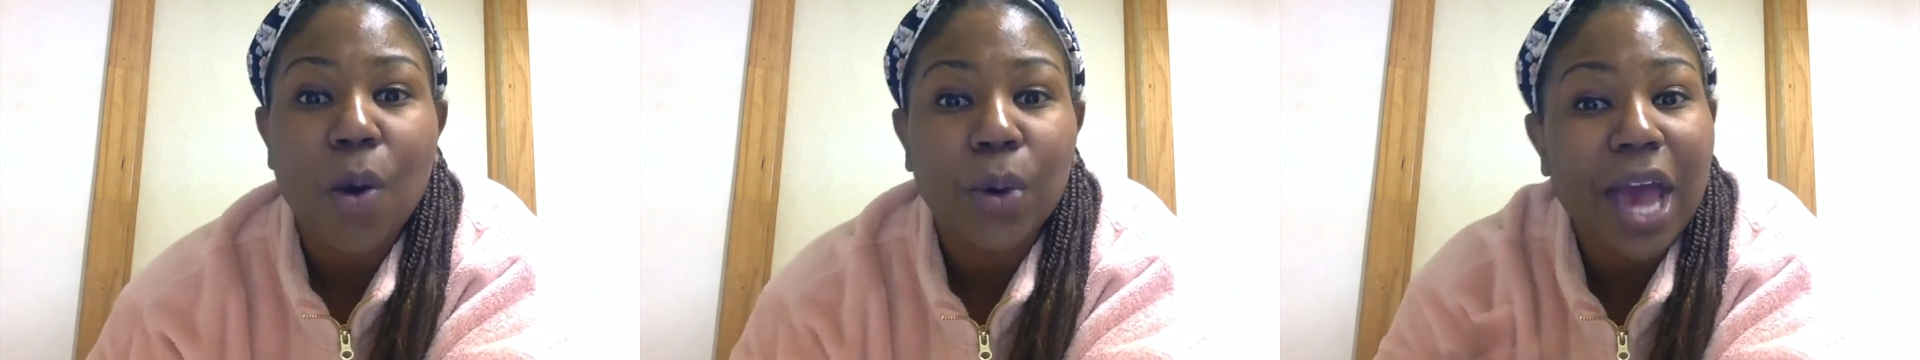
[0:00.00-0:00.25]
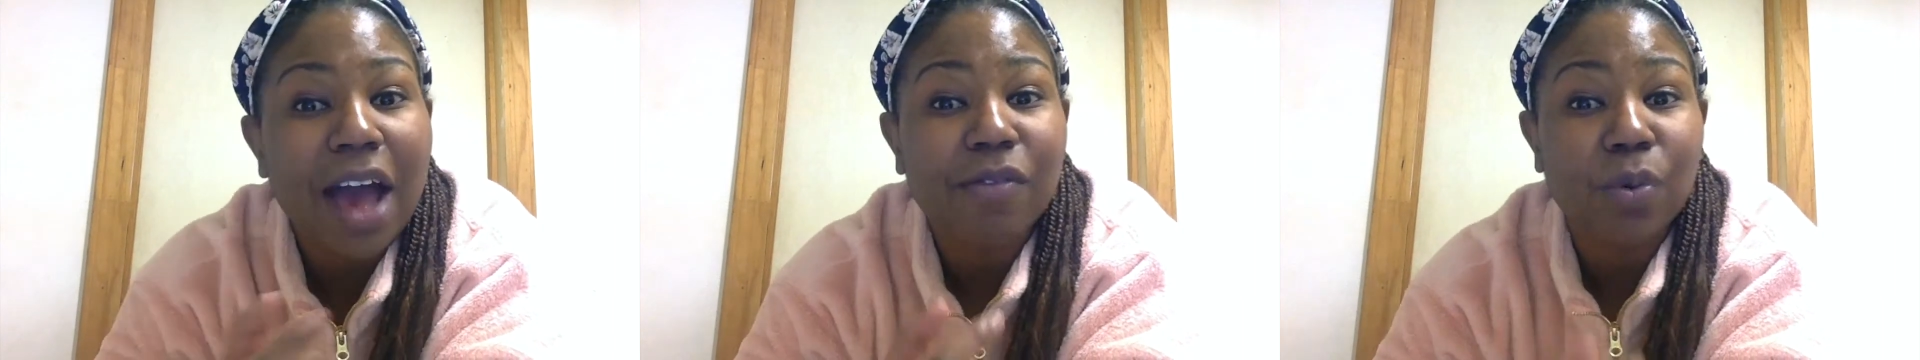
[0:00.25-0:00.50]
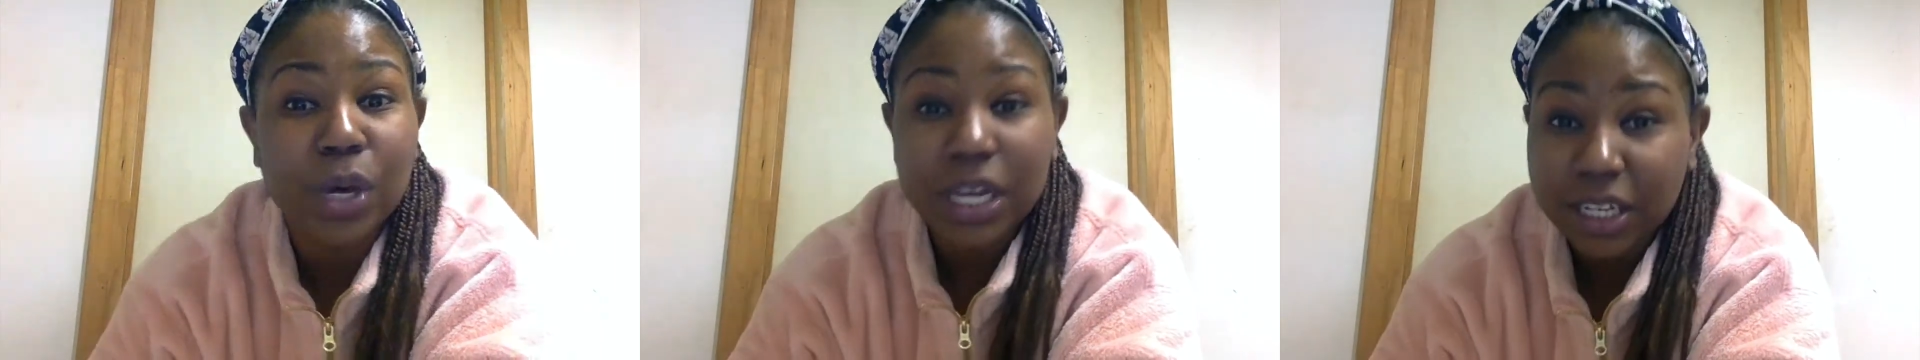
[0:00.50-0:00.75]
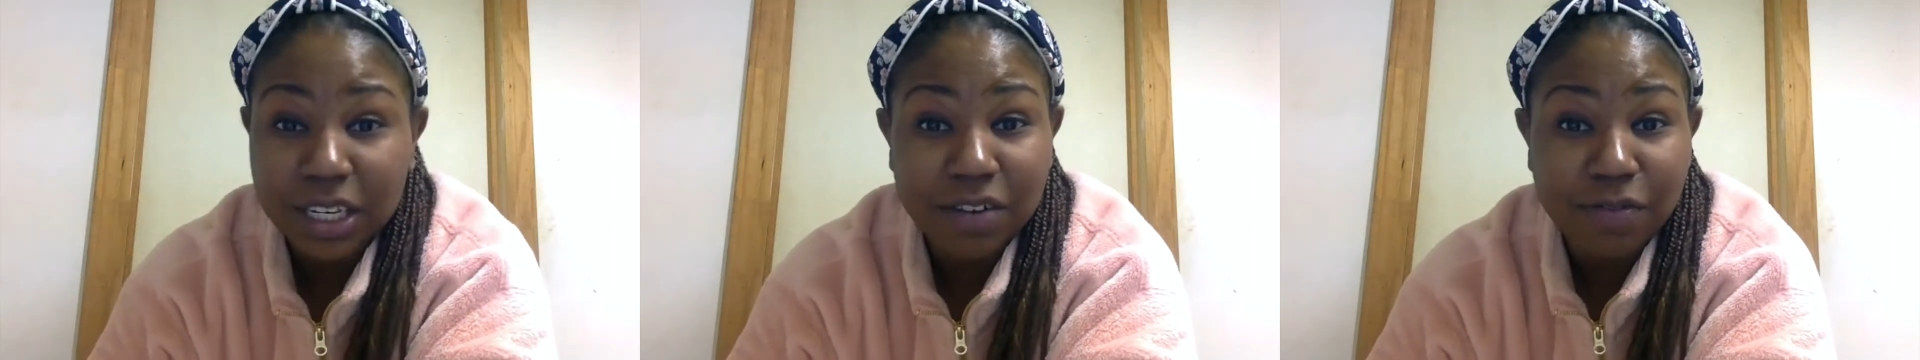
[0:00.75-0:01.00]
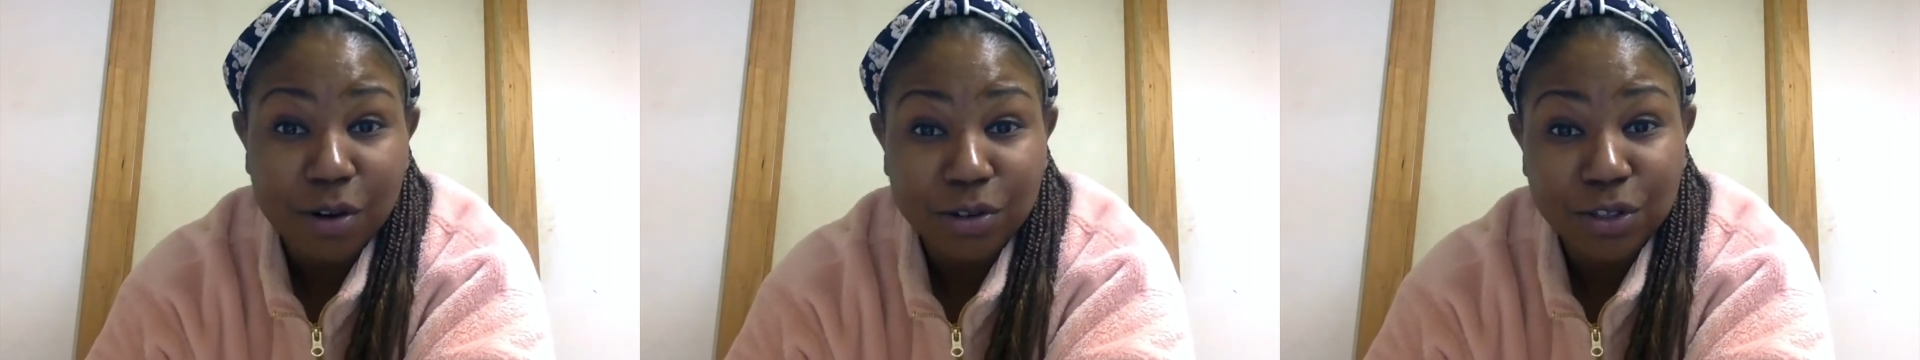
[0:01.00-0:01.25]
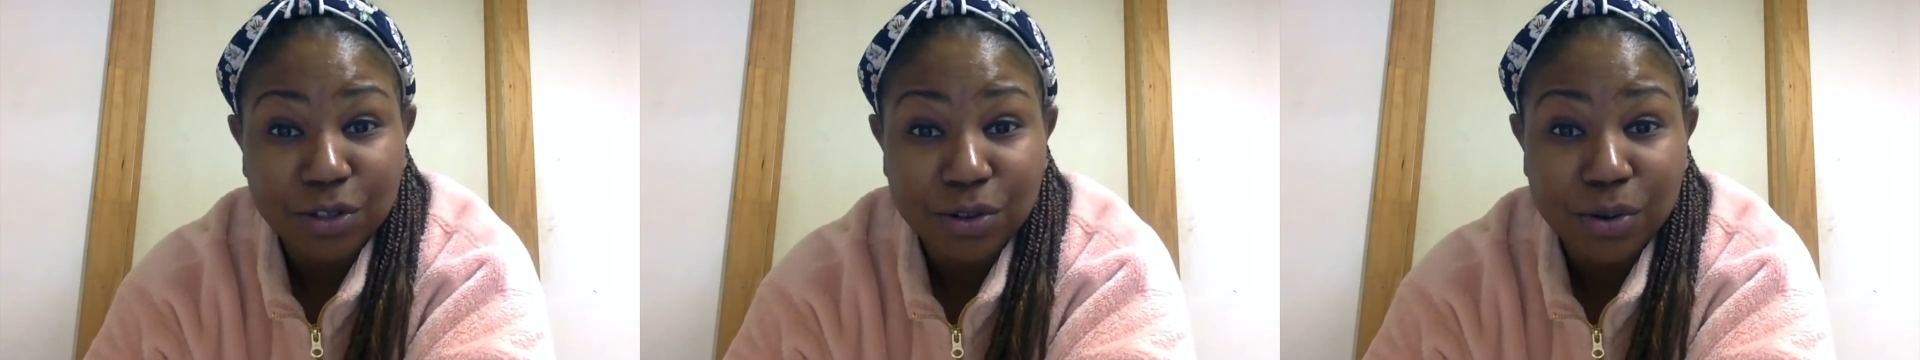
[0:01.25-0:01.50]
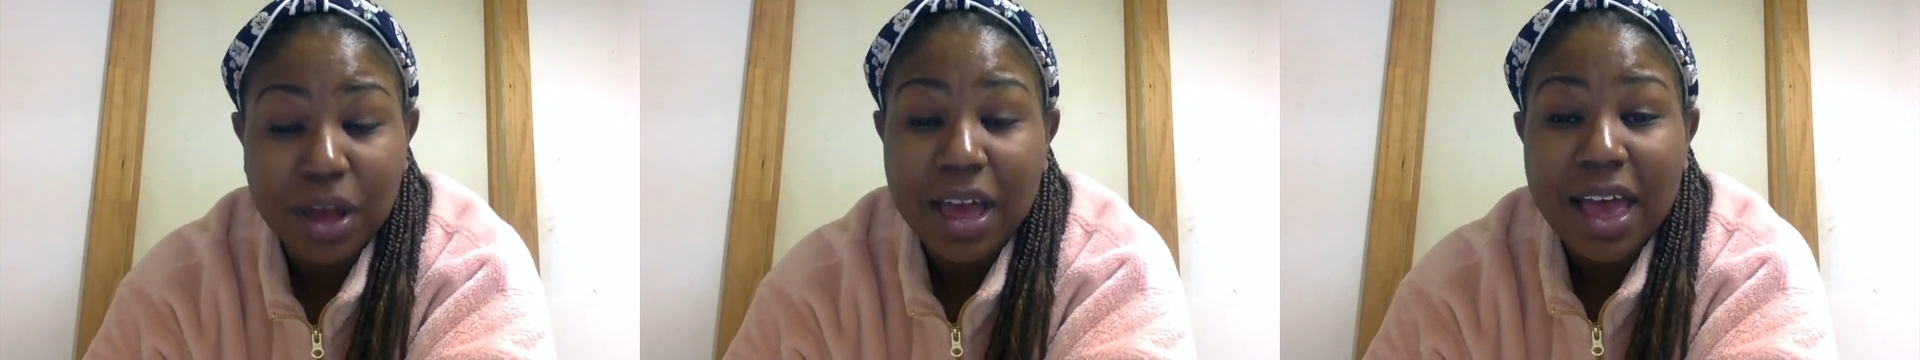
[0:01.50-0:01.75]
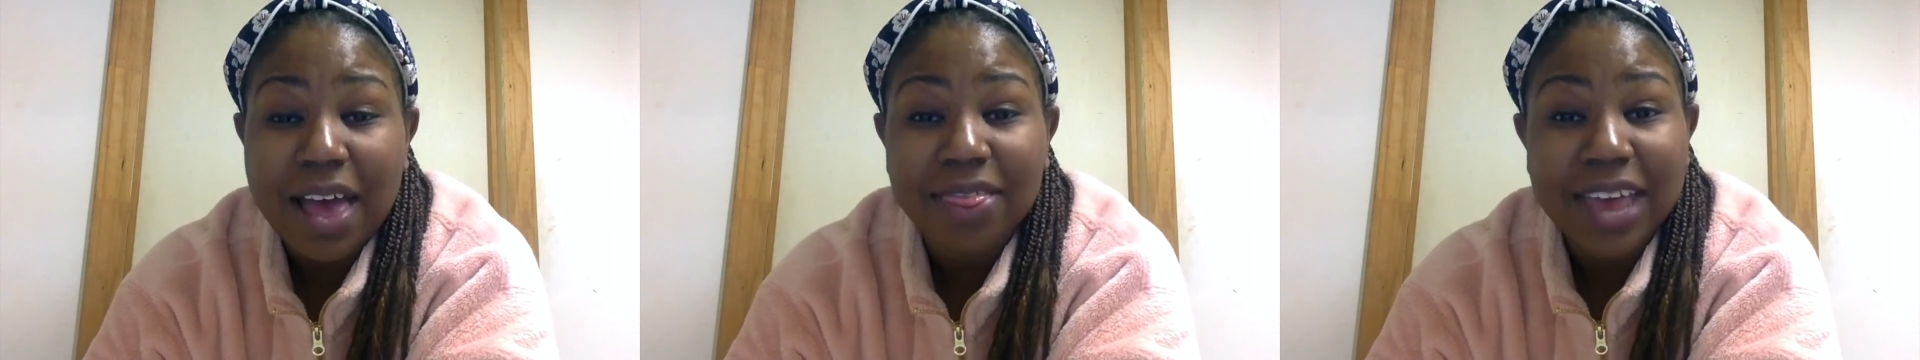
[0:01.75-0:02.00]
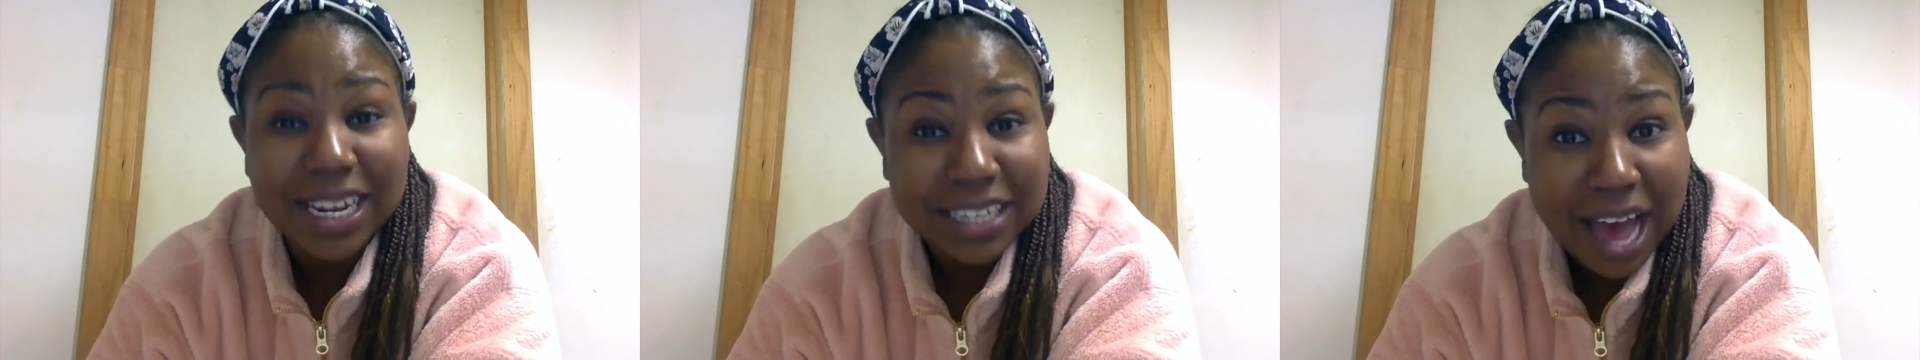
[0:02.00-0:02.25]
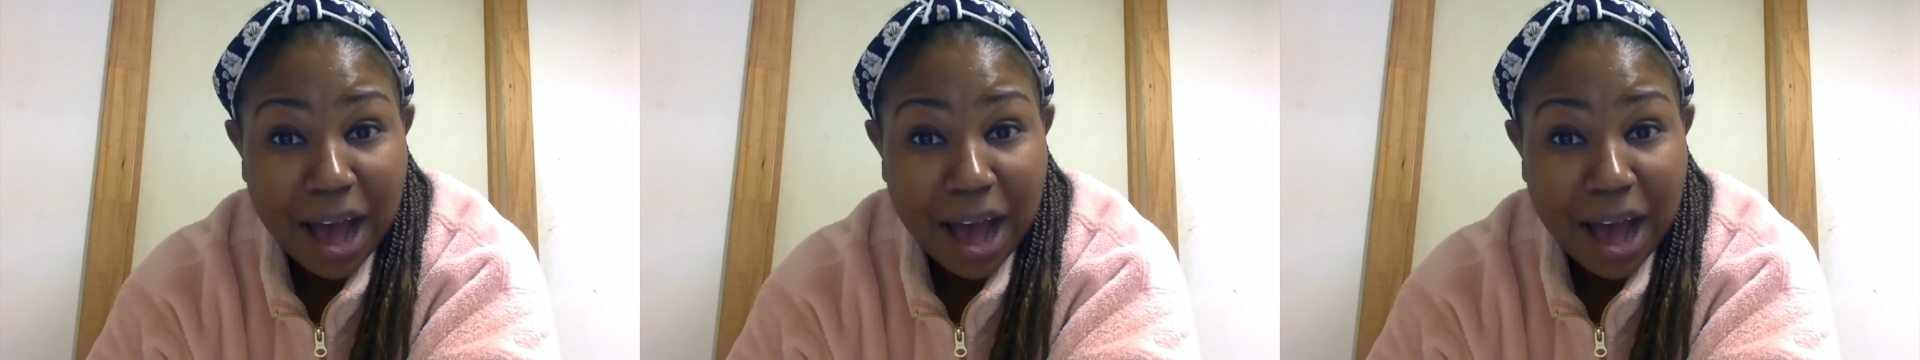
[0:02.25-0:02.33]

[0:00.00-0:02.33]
We have a weekly devotional that's